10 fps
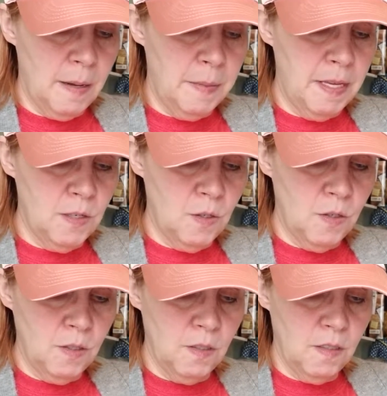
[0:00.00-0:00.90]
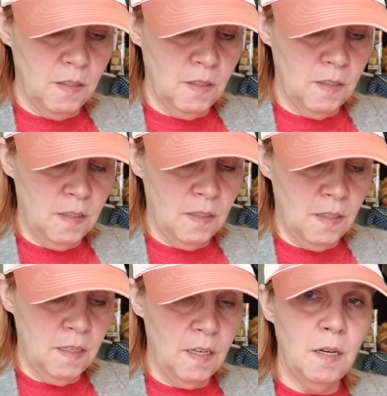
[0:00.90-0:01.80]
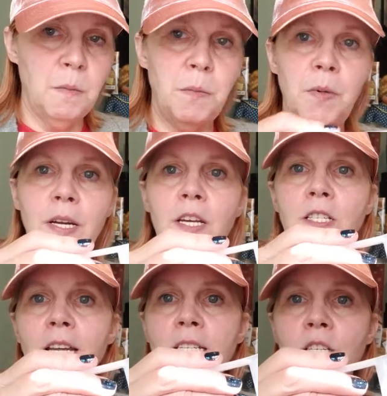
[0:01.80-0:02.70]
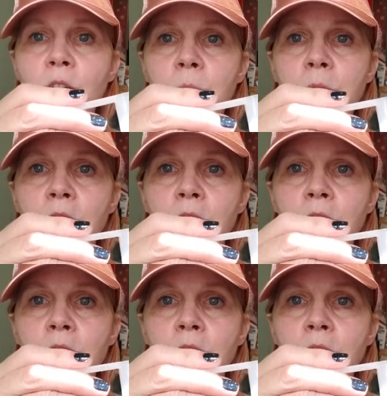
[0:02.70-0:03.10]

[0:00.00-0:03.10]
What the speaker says: These are pretty good sized scoops